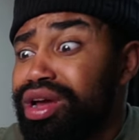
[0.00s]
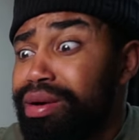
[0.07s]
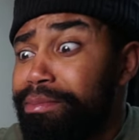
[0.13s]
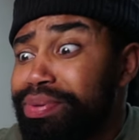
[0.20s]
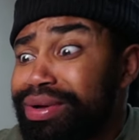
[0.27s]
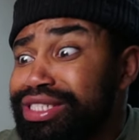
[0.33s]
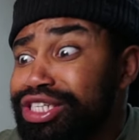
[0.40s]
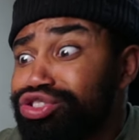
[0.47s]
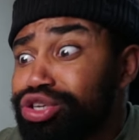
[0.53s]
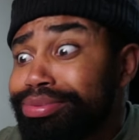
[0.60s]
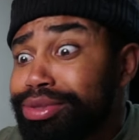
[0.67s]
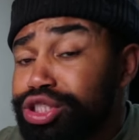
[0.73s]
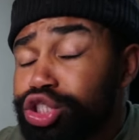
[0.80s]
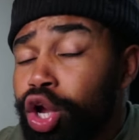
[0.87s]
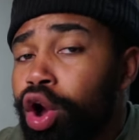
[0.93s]
But she dropped
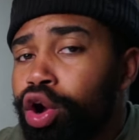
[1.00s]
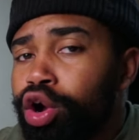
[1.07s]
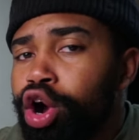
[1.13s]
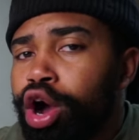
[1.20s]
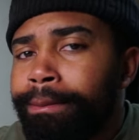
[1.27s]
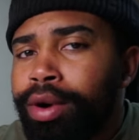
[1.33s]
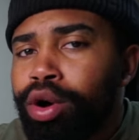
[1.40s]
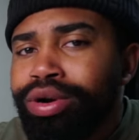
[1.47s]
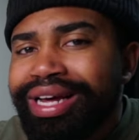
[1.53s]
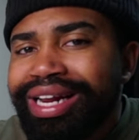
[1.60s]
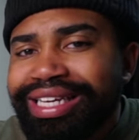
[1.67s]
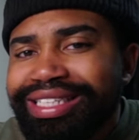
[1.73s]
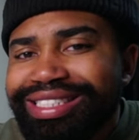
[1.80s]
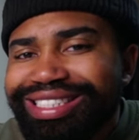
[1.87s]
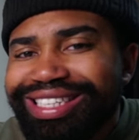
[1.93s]
a song called Mona
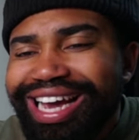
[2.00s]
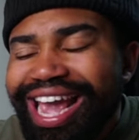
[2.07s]
Lisa